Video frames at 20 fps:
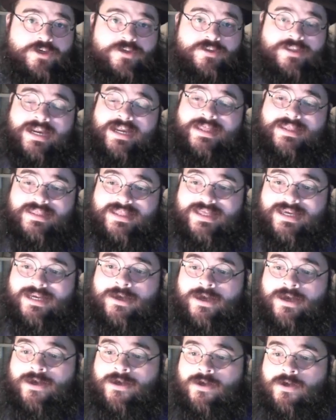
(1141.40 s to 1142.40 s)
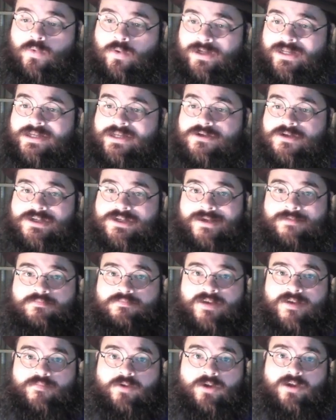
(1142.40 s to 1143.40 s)
that I think will entertain
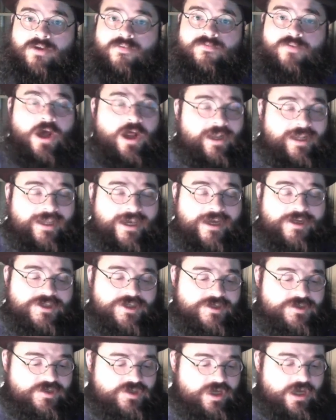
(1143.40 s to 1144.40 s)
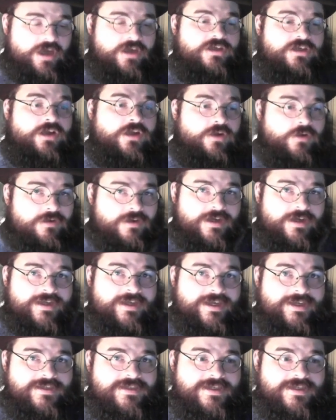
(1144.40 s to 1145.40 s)
people of all ages.
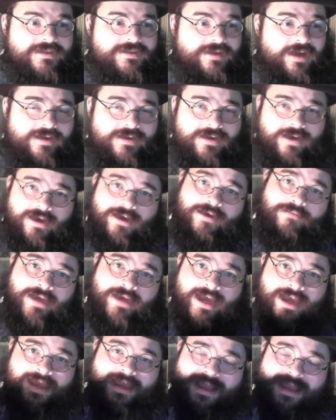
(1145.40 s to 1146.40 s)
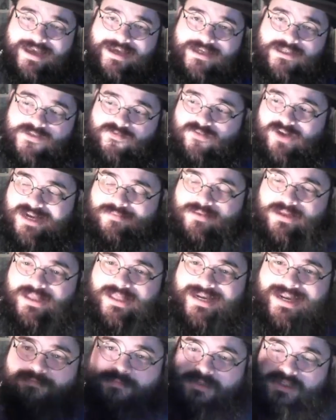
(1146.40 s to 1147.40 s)
CloranHastings.com. It's available on
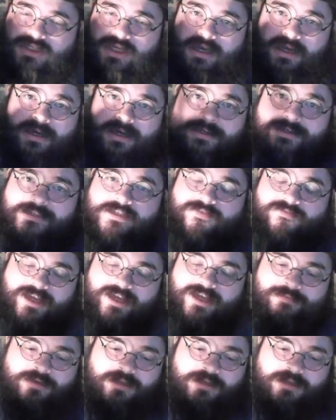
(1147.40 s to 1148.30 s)
Amazon. It's available